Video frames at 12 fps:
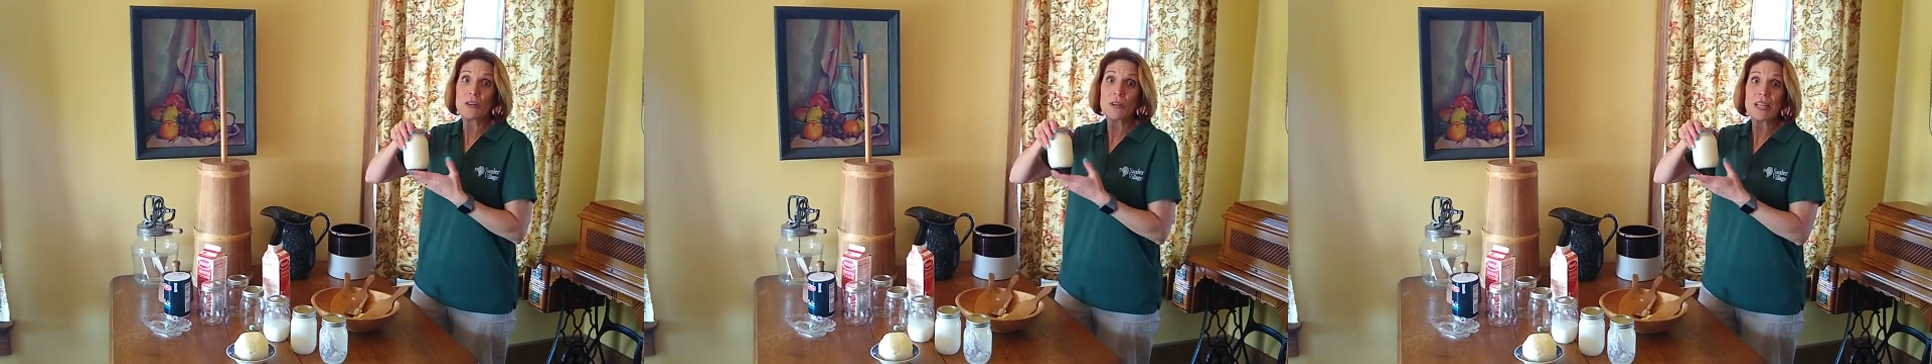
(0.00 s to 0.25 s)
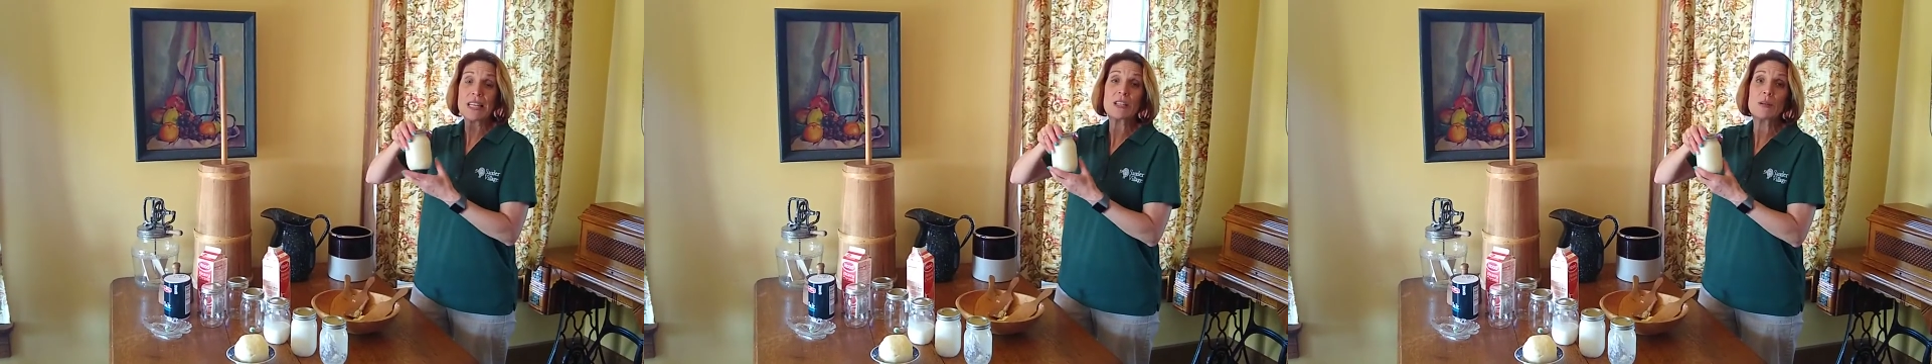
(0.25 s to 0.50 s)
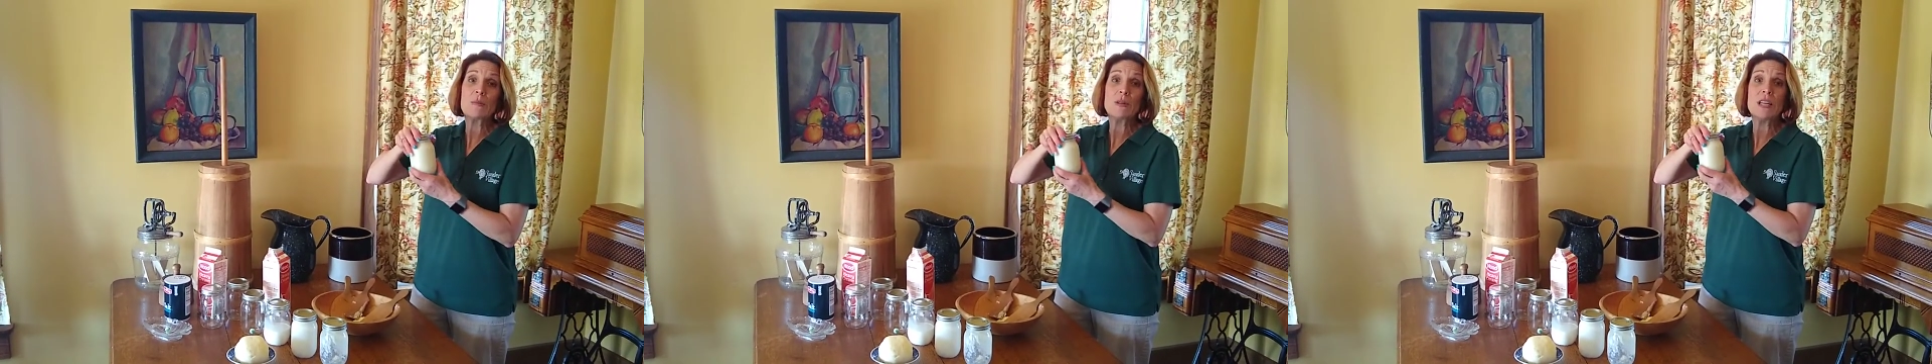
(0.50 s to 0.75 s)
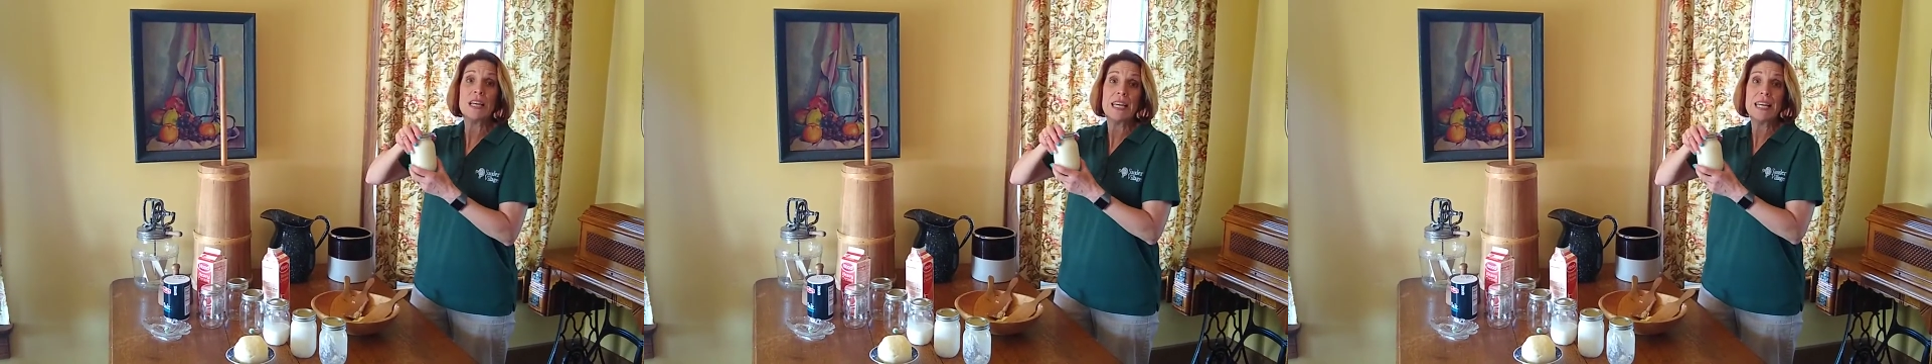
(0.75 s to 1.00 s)
going to
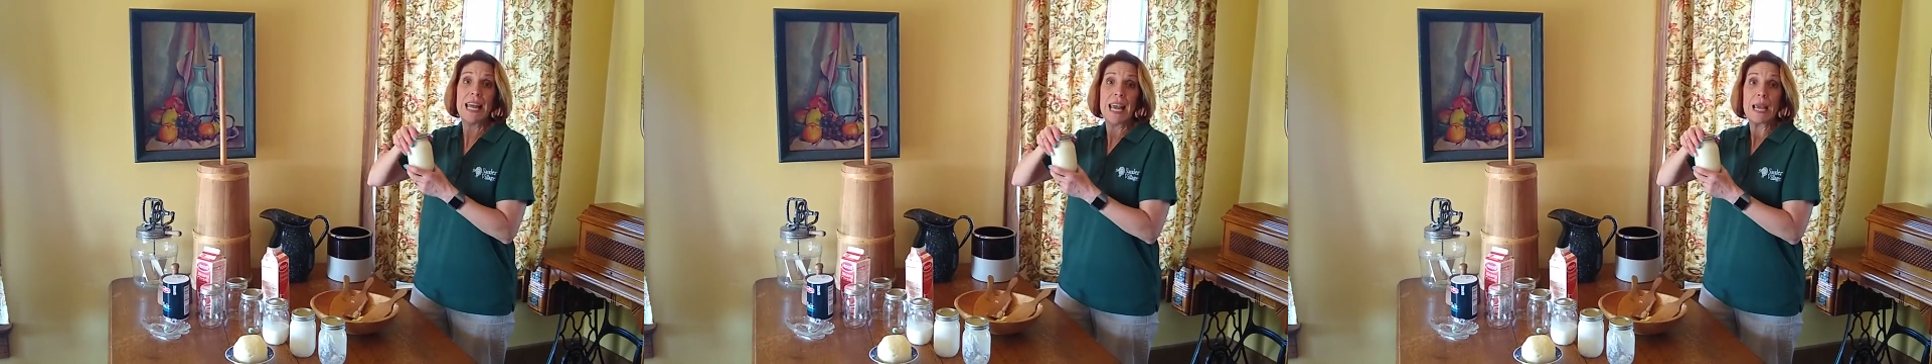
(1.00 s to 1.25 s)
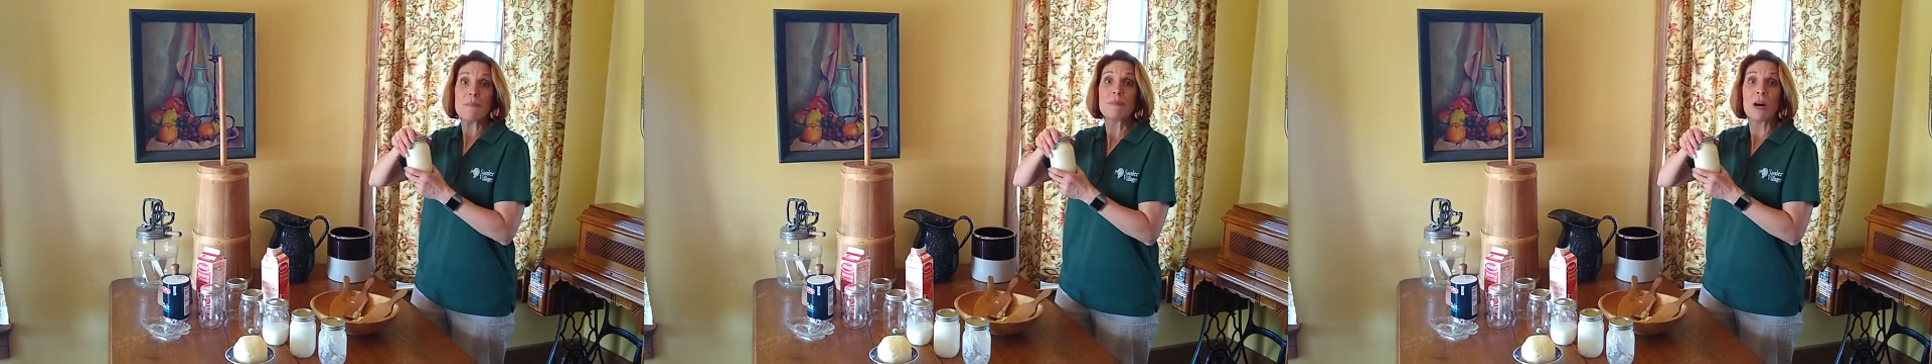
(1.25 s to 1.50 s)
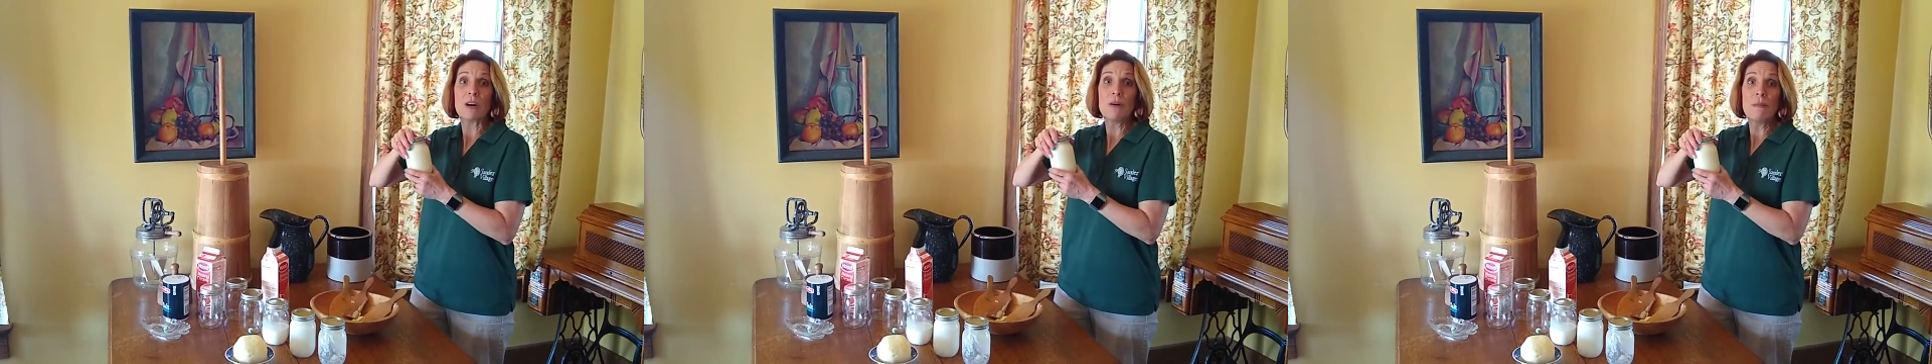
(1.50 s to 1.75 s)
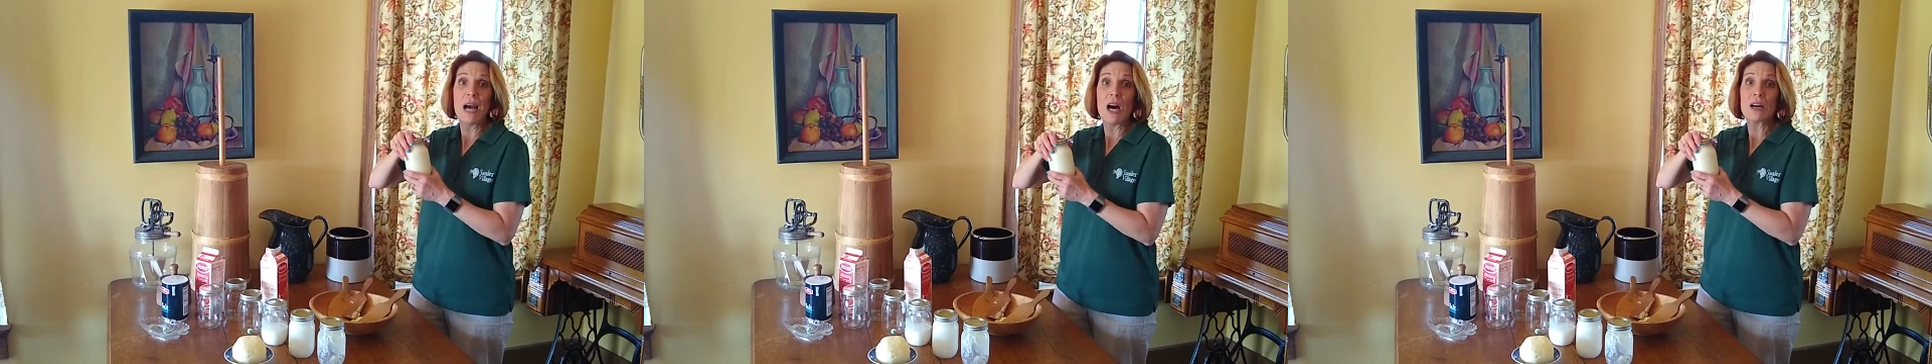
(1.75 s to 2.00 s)
put in a
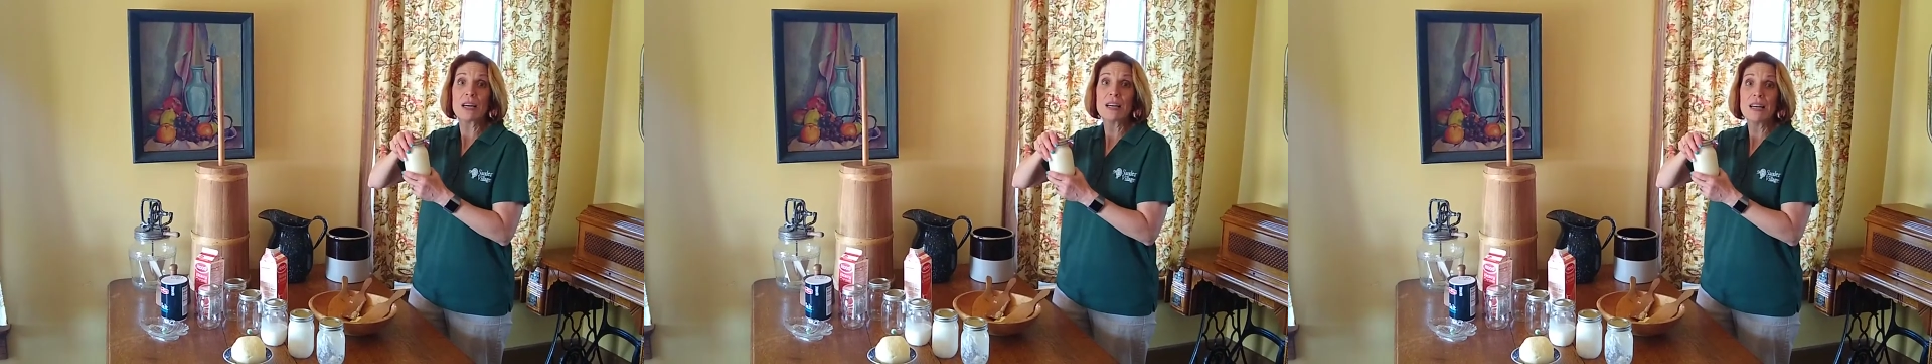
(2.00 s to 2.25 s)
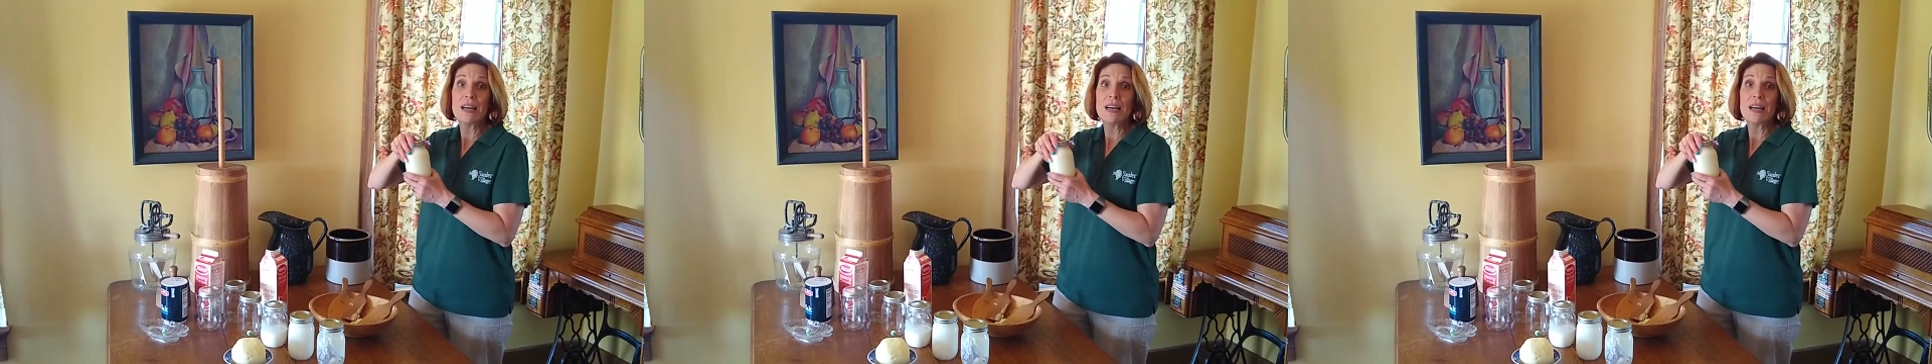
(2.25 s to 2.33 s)
buttermilk